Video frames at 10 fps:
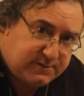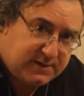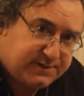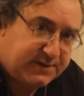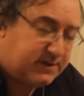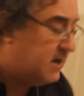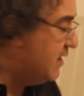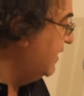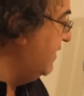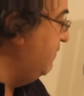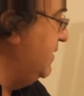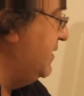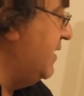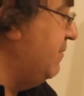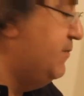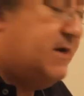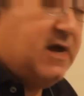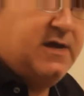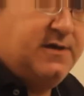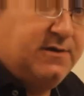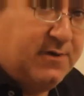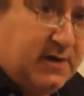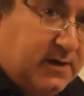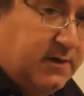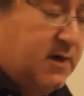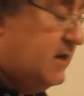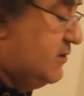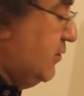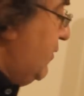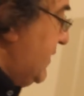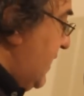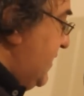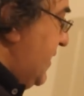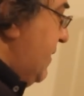together give me the number I require? So what are